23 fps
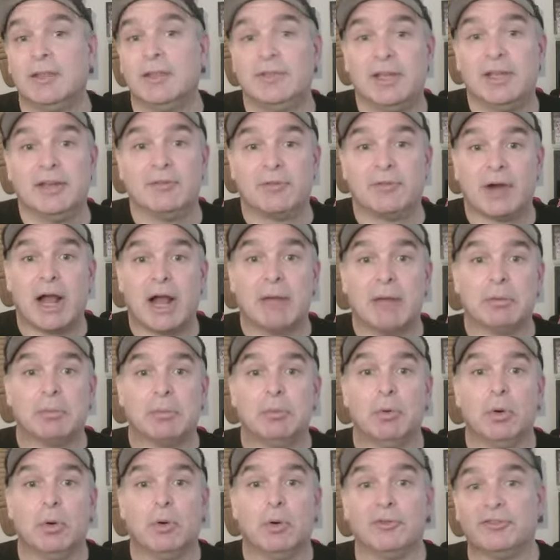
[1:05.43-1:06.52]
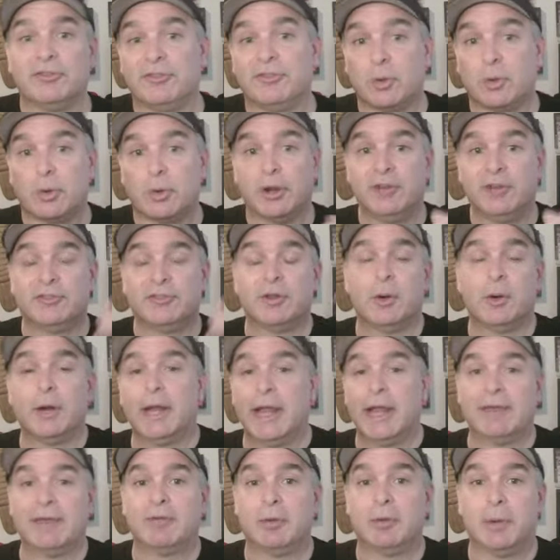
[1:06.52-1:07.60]
is it for Albert Pujols. Stories
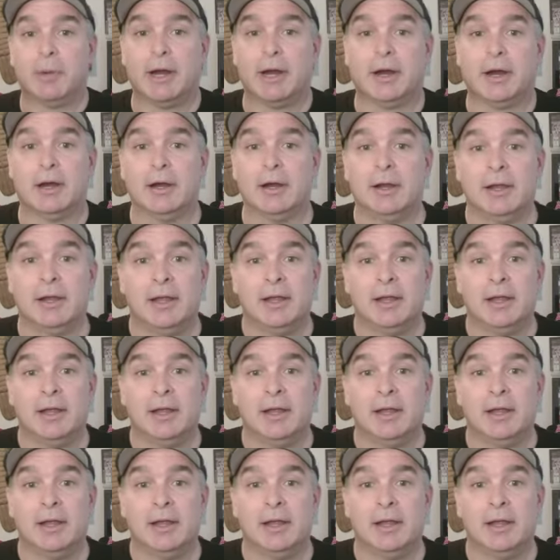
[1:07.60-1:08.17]
going everywhere.